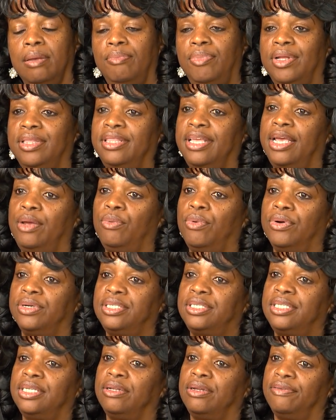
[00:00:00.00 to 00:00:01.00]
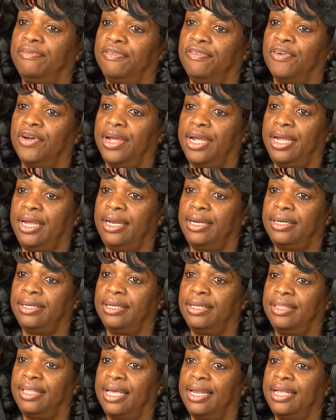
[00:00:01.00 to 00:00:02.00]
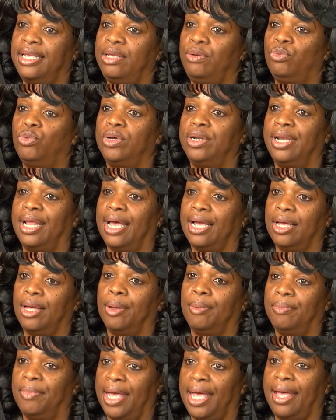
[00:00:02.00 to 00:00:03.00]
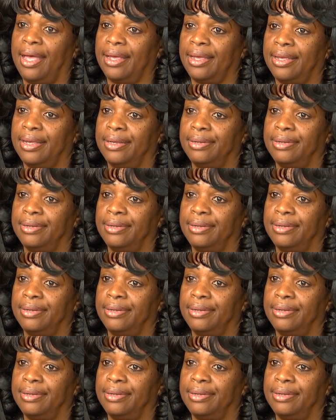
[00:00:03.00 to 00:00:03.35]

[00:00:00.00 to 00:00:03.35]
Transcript: but they were still afraid that he would not come back.